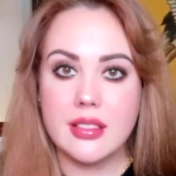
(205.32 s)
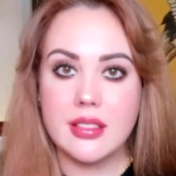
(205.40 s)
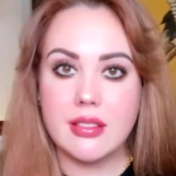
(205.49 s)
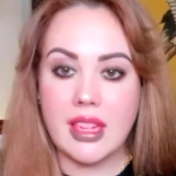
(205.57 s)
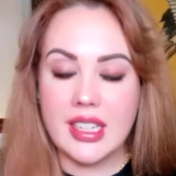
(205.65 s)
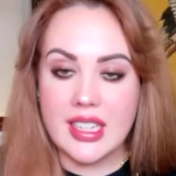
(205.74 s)

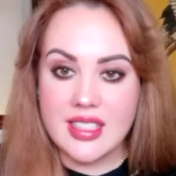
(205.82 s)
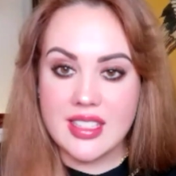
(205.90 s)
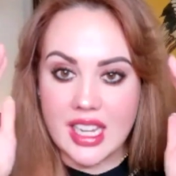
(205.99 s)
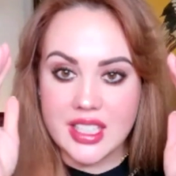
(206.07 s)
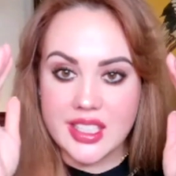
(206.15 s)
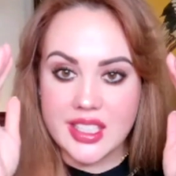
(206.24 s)
right? It's
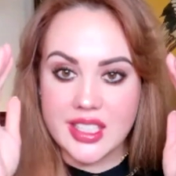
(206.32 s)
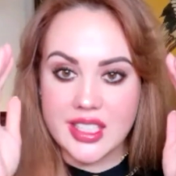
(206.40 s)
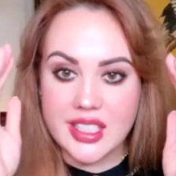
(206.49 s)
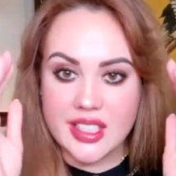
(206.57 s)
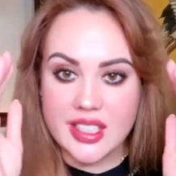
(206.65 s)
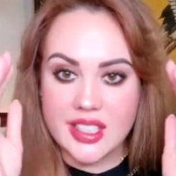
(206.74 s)
that
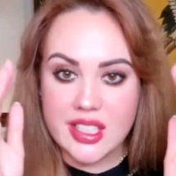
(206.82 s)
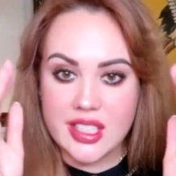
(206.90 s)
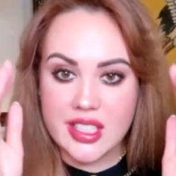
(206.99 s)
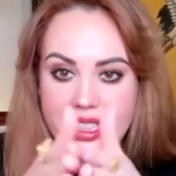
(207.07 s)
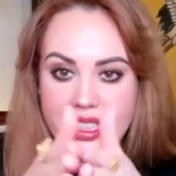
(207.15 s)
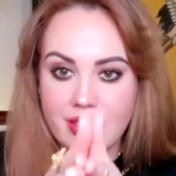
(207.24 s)
discipline
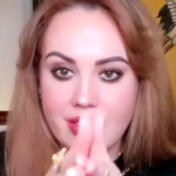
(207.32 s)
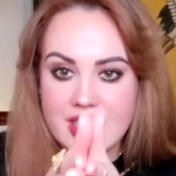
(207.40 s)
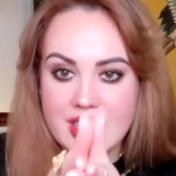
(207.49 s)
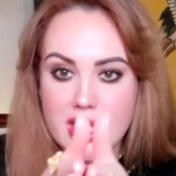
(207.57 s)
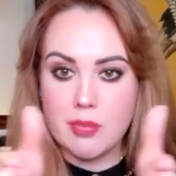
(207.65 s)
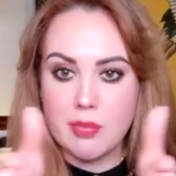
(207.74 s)
that gives
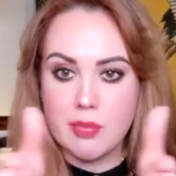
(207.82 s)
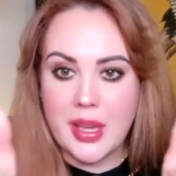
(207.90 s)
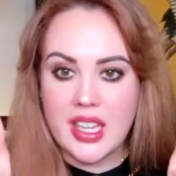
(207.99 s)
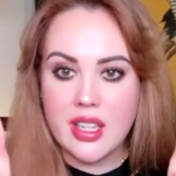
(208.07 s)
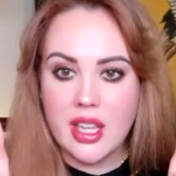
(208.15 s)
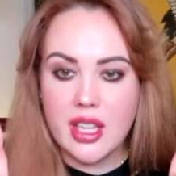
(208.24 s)
that
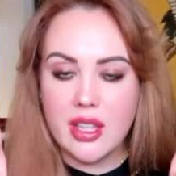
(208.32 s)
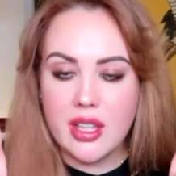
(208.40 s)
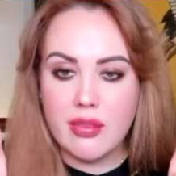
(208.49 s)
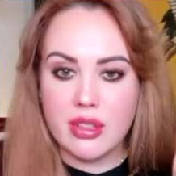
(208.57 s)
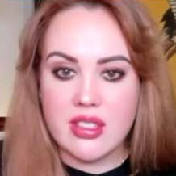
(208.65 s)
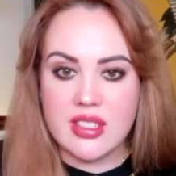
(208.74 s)
space
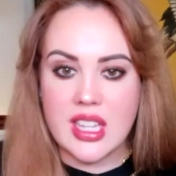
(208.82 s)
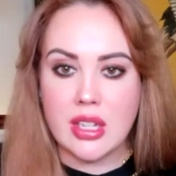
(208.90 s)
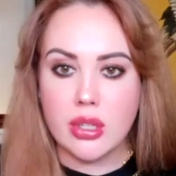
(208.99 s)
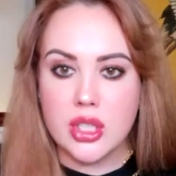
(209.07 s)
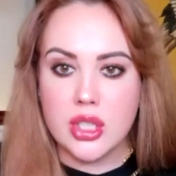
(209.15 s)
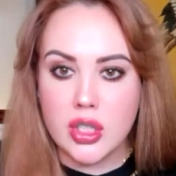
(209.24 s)
for this
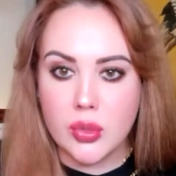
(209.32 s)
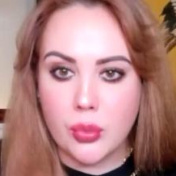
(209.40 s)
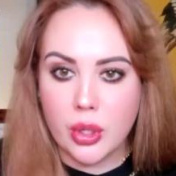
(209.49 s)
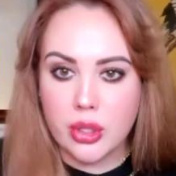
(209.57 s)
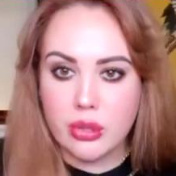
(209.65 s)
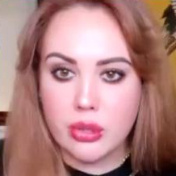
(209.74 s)
energy to
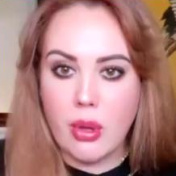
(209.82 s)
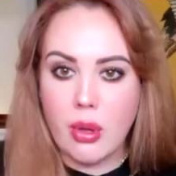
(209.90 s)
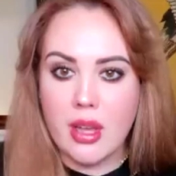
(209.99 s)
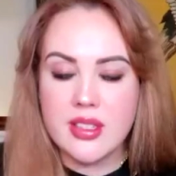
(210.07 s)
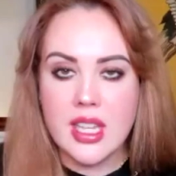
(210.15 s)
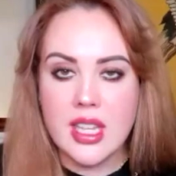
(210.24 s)
work through
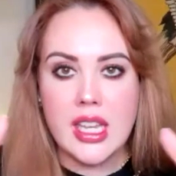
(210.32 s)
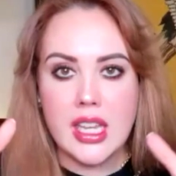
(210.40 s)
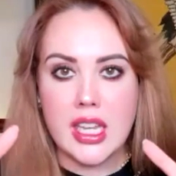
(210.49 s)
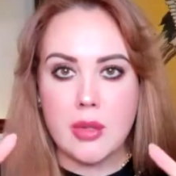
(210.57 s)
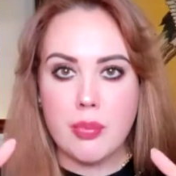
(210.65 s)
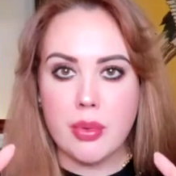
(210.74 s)
us.
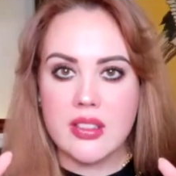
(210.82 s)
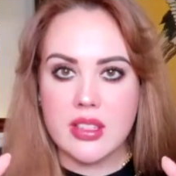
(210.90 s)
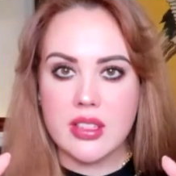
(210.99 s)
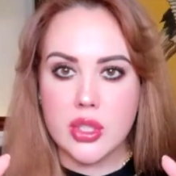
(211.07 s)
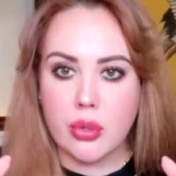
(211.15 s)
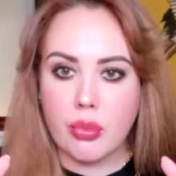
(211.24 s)
It
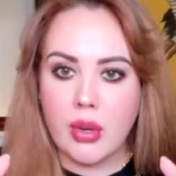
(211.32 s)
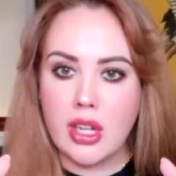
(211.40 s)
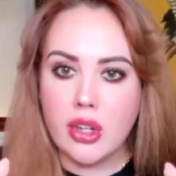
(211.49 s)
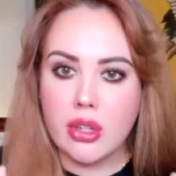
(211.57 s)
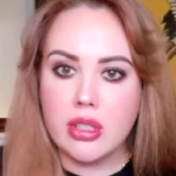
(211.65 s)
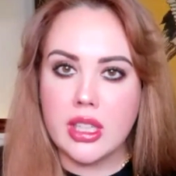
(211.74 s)
brings us
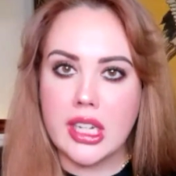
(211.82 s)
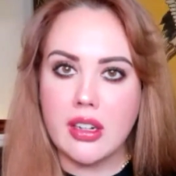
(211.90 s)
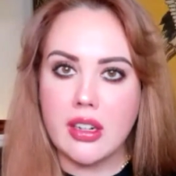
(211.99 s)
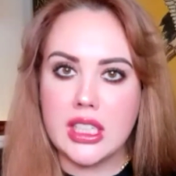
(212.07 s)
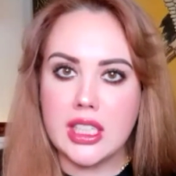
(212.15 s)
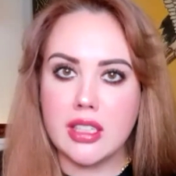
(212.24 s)
greater
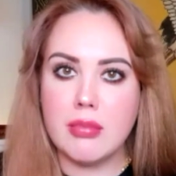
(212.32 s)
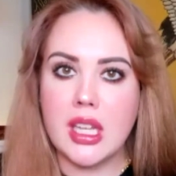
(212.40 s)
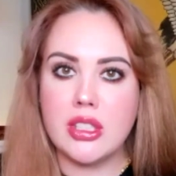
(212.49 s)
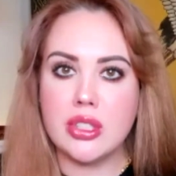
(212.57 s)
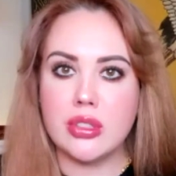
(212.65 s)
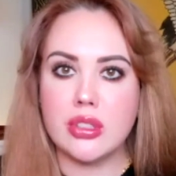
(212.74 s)
clarity and
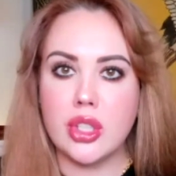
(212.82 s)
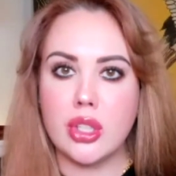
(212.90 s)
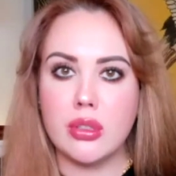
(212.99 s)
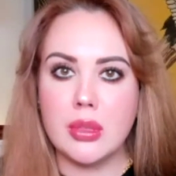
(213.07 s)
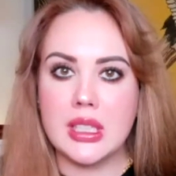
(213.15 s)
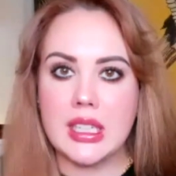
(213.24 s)
mental
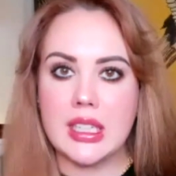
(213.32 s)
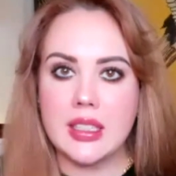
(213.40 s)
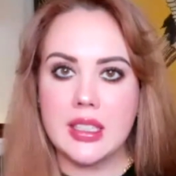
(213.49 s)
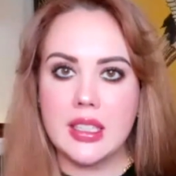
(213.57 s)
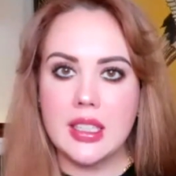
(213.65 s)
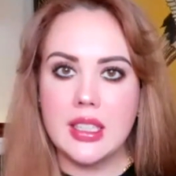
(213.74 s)
acuity.
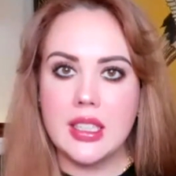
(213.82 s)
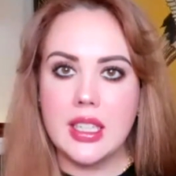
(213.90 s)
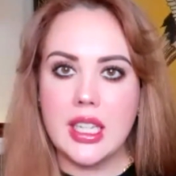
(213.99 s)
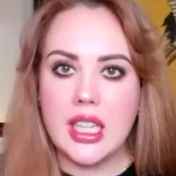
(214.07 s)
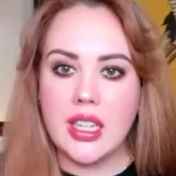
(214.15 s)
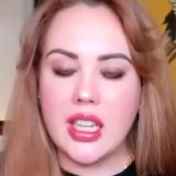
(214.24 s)

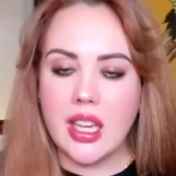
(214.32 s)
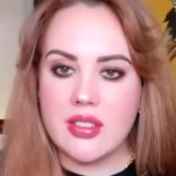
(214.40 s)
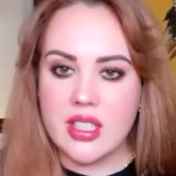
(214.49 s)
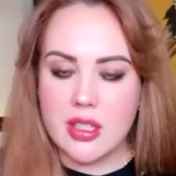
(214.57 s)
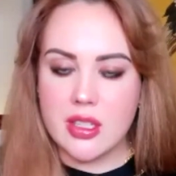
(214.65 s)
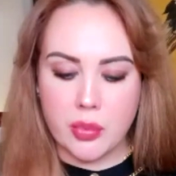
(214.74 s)
It
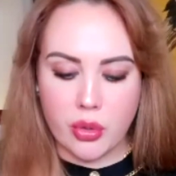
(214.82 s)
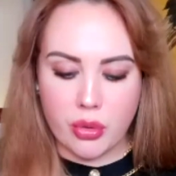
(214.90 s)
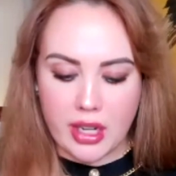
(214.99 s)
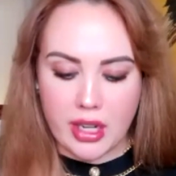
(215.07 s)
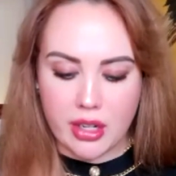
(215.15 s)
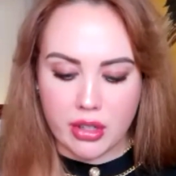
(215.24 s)
gives us
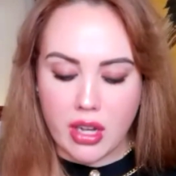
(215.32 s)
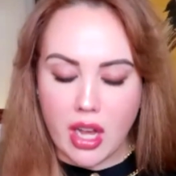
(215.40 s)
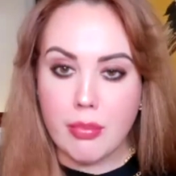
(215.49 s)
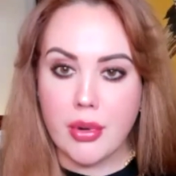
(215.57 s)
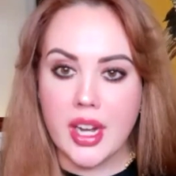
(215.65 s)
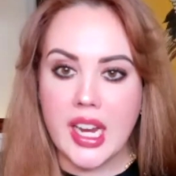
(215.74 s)
greater
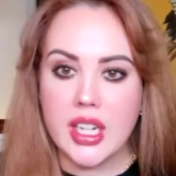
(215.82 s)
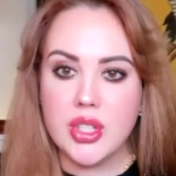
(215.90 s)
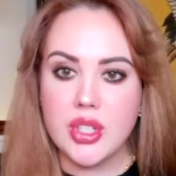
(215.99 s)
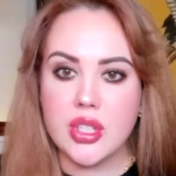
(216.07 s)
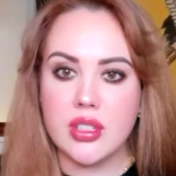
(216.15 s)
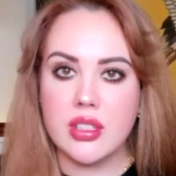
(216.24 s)

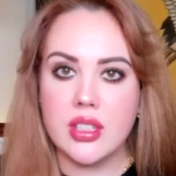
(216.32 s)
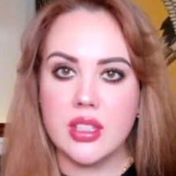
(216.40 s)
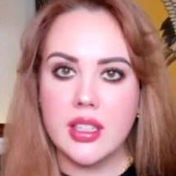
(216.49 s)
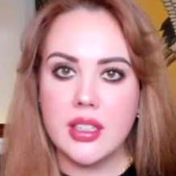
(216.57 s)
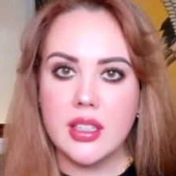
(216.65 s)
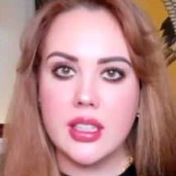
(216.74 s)
comprehension.
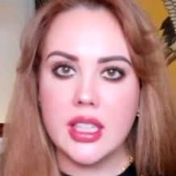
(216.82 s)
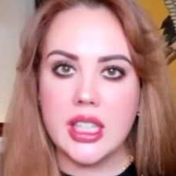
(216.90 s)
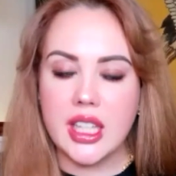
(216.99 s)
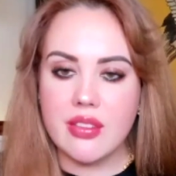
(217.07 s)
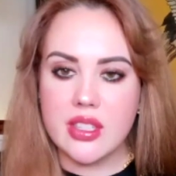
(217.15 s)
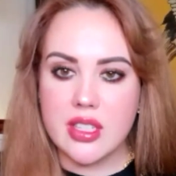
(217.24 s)

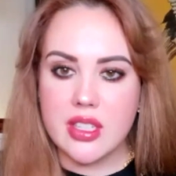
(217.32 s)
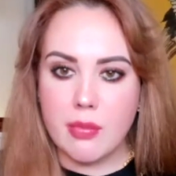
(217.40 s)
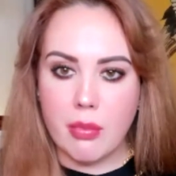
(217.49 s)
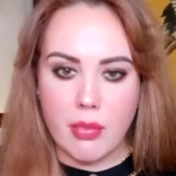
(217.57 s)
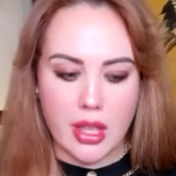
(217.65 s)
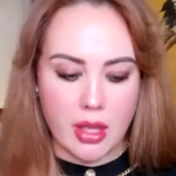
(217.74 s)
It gives us
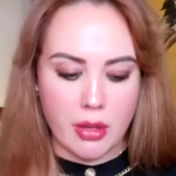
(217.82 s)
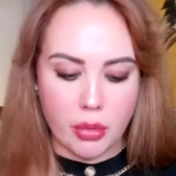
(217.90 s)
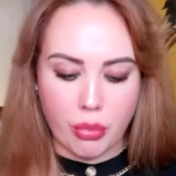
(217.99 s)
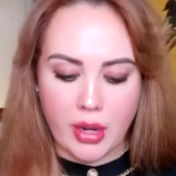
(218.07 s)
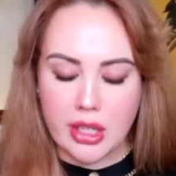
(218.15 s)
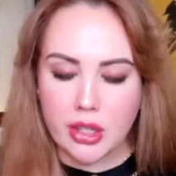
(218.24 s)
a
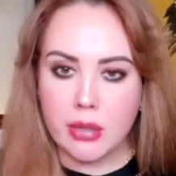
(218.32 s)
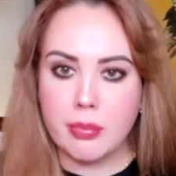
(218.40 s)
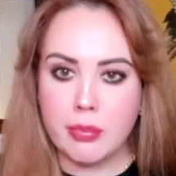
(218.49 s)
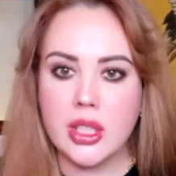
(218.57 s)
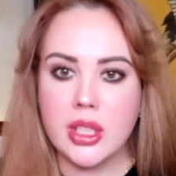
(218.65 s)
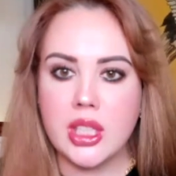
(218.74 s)
greater
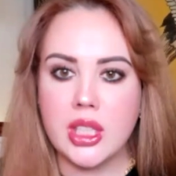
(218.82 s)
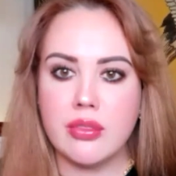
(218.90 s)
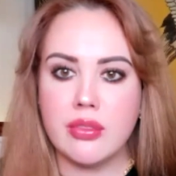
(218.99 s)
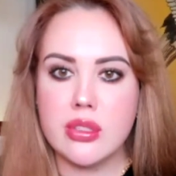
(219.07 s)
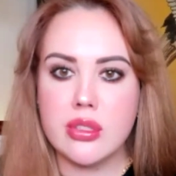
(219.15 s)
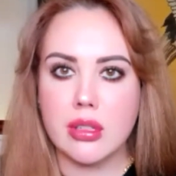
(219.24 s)
ability
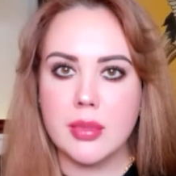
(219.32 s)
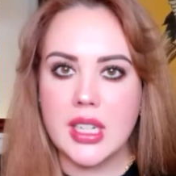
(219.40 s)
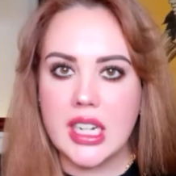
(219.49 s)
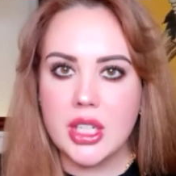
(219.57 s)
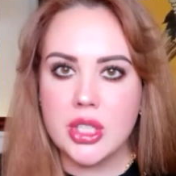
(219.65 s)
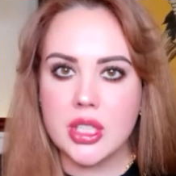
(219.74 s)
of
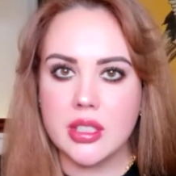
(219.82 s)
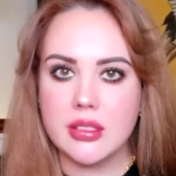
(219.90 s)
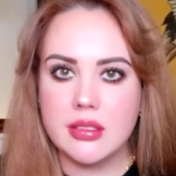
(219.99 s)
discrimination